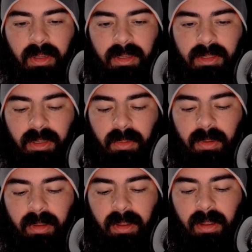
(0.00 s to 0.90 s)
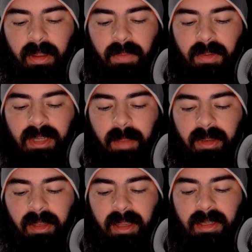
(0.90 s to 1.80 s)
So if you type
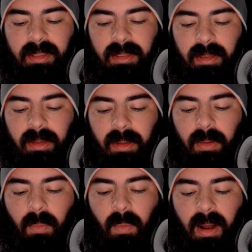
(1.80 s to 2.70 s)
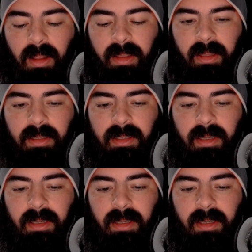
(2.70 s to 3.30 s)
in Lynx wallet,